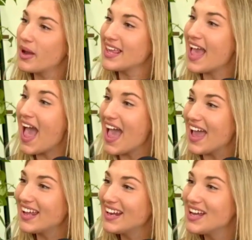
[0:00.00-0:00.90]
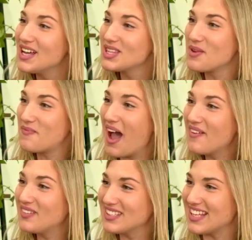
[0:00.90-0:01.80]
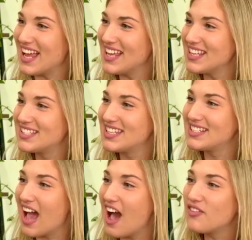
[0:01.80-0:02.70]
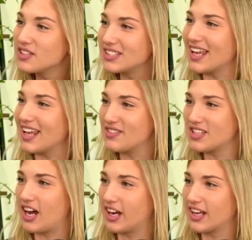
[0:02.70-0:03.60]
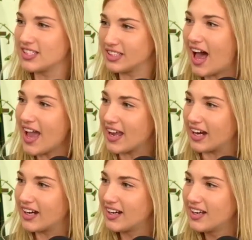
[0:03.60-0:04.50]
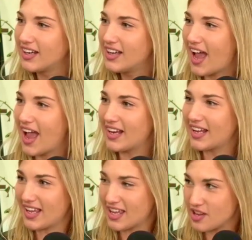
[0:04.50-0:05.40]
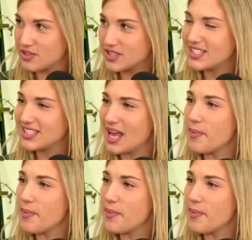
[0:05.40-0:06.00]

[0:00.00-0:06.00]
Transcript: yet, because the Bible says the devil's native tongue is a liar, and he uses deception.